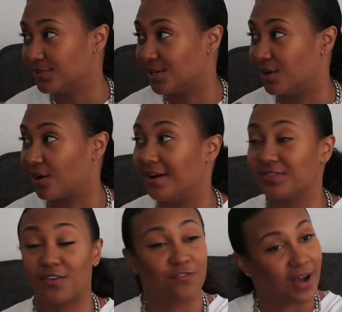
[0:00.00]
So, y'all gonna
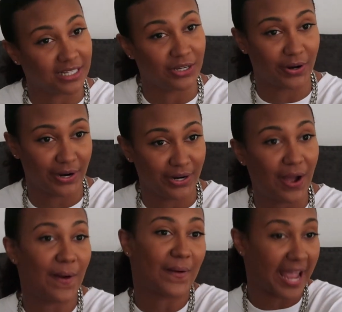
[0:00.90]
have to follow her.